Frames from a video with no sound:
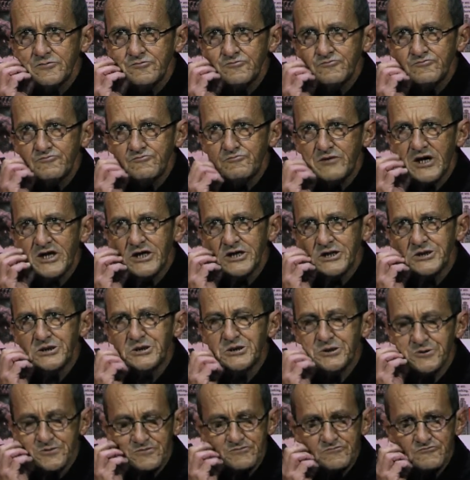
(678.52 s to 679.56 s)
But it's
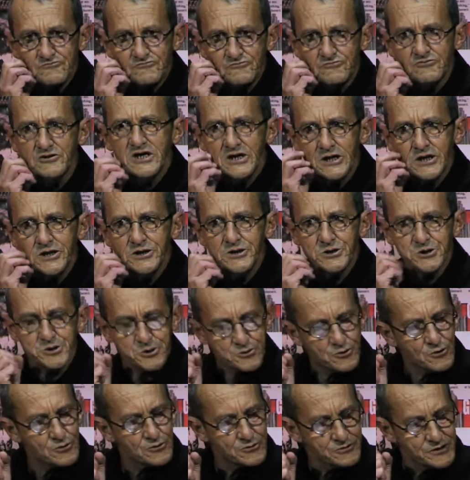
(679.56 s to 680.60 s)
really the
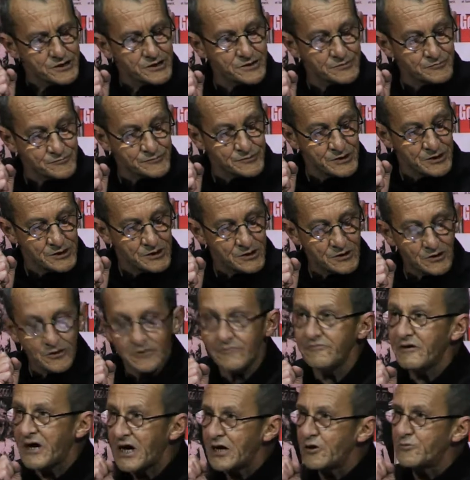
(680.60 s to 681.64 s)
story of
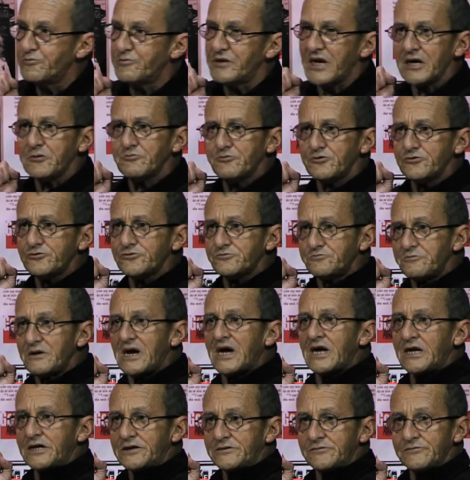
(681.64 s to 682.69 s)
how blackboard
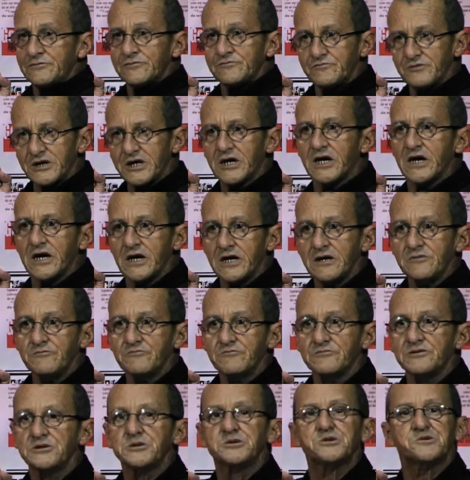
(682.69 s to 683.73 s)
man became
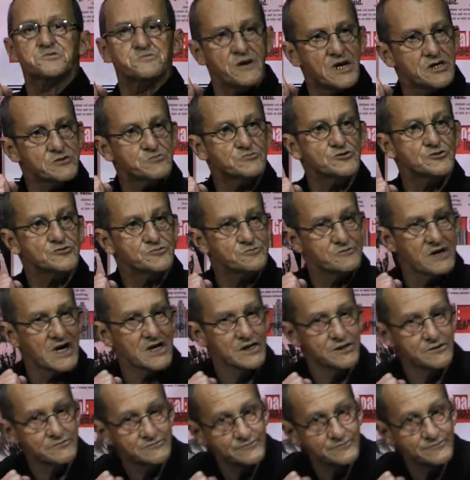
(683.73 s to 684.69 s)
smartboard man.